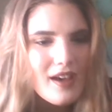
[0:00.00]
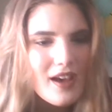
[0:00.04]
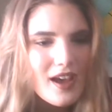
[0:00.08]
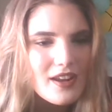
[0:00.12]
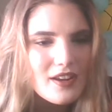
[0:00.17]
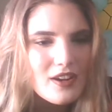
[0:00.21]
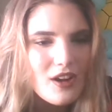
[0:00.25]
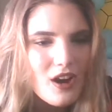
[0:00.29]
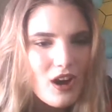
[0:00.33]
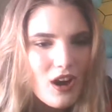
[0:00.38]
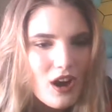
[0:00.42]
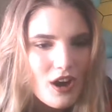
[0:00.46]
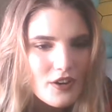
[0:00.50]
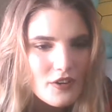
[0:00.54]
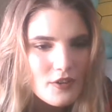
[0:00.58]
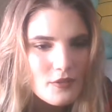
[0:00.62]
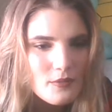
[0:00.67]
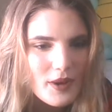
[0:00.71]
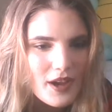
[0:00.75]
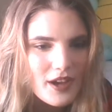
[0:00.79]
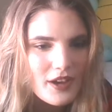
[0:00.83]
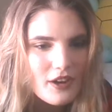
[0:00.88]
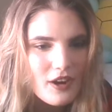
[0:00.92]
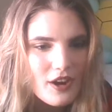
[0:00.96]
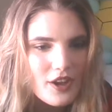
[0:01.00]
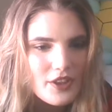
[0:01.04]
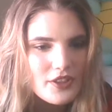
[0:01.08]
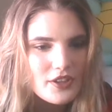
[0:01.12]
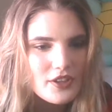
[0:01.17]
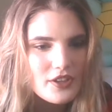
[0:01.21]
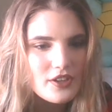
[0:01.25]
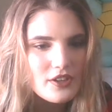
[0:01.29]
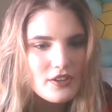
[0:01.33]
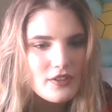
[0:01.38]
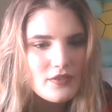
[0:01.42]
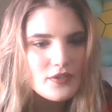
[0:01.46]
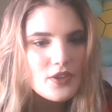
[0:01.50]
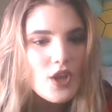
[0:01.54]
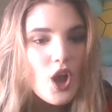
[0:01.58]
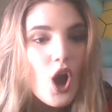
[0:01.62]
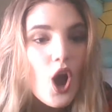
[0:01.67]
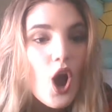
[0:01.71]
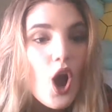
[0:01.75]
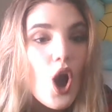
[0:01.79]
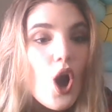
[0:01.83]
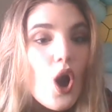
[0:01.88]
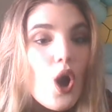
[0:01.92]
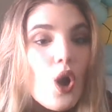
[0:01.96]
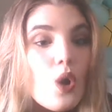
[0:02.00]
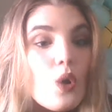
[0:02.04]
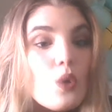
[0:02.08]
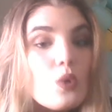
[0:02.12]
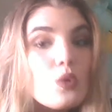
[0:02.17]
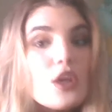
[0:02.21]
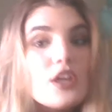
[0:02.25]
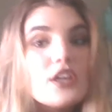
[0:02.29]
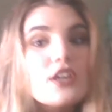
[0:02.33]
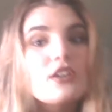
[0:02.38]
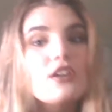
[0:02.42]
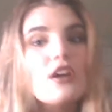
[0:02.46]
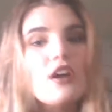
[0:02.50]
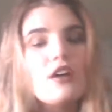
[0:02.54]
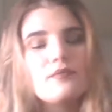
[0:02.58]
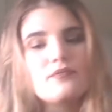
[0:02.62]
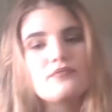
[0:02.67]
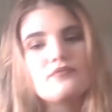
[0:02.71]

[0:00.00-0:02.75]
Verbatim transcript: an auto by author. Oh, like an,